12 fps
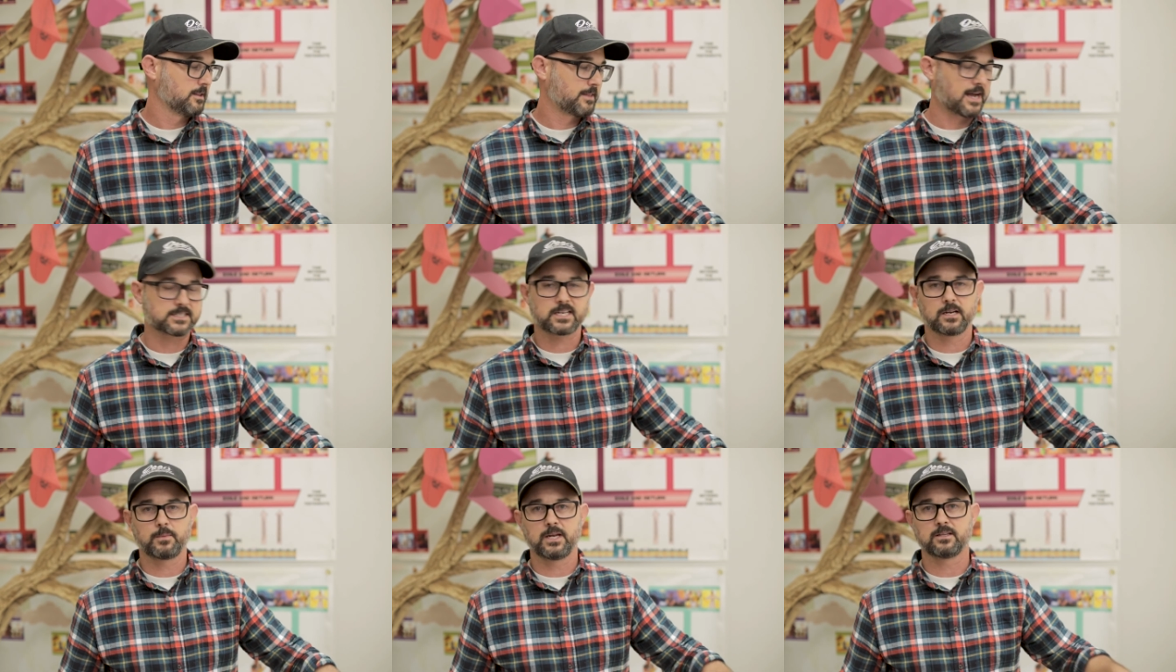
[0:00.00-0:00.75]
That's
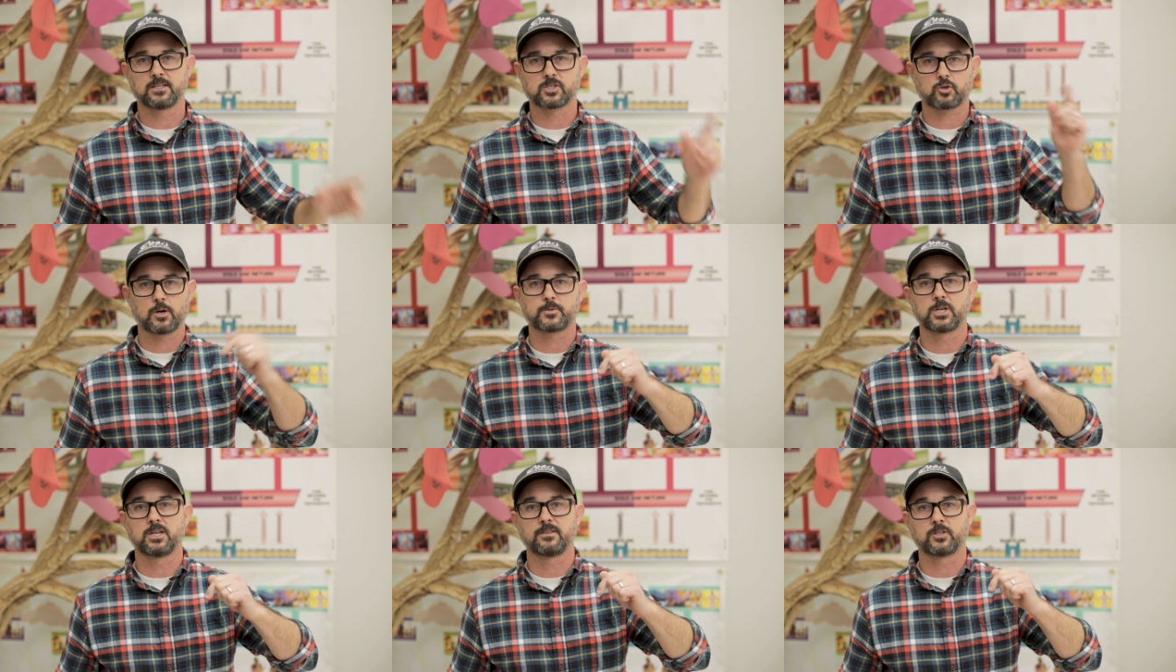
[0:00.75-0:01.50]
gonna be in the
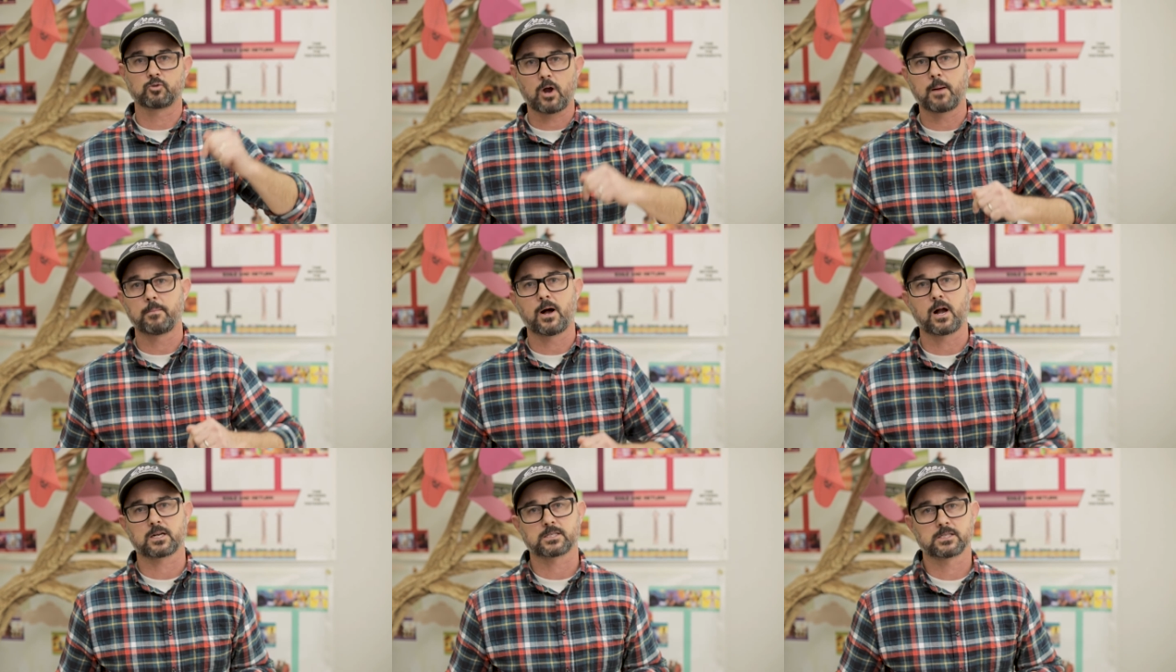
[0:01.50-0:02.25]
description in the
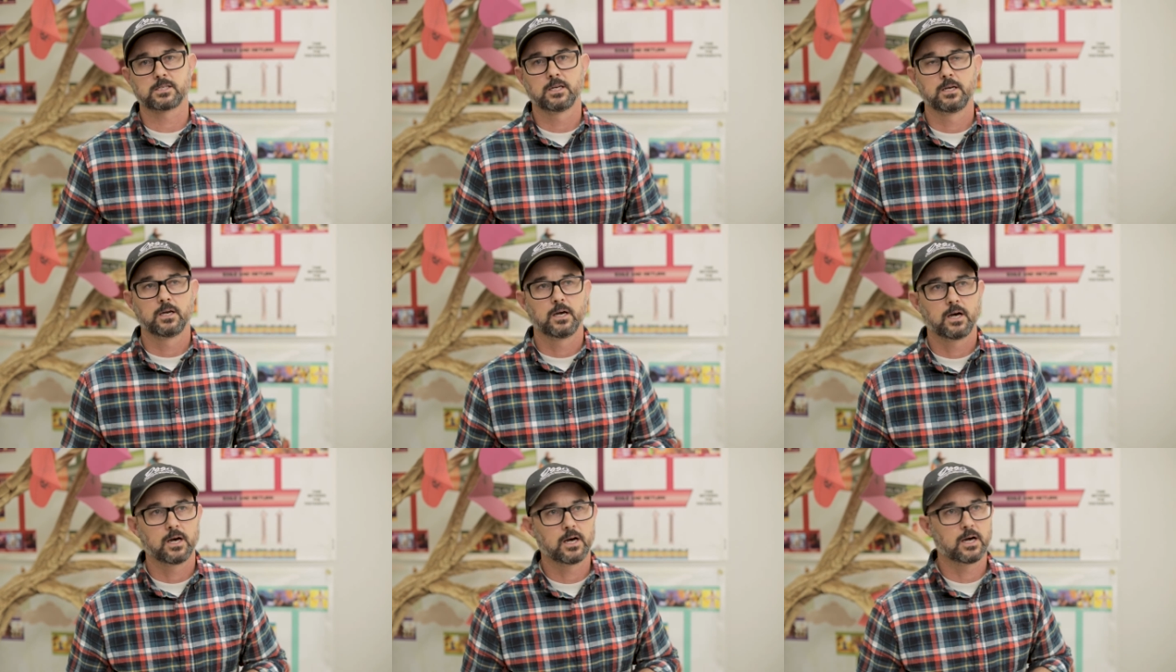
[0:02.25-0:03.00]
Dropbox.
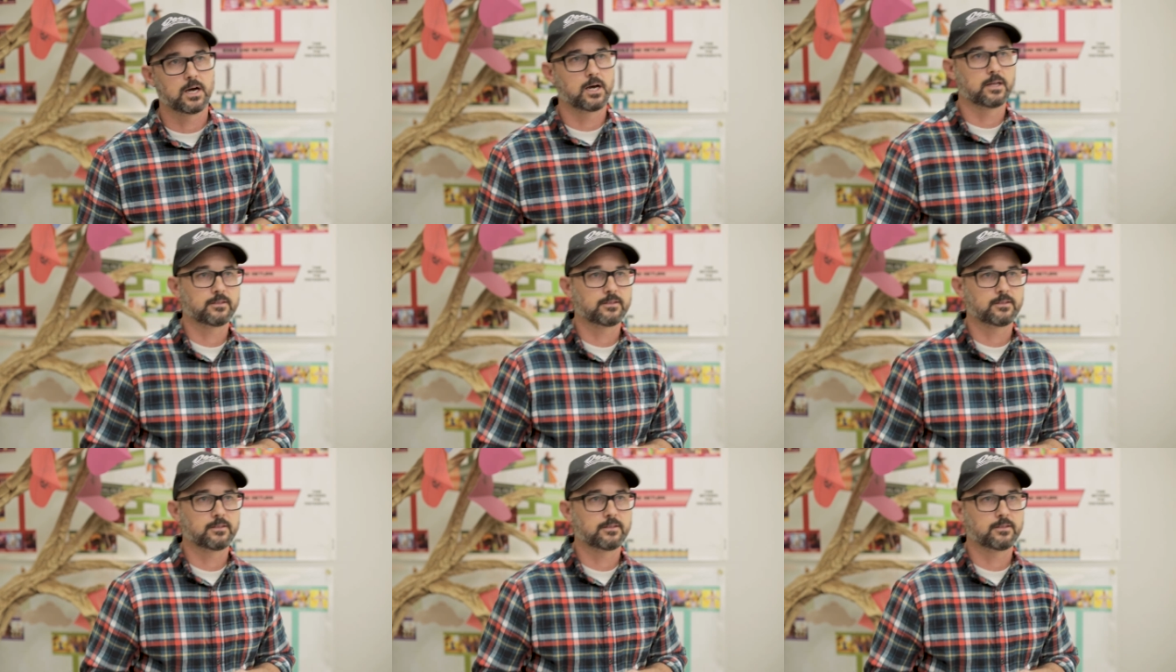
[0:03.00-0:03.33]
Uh,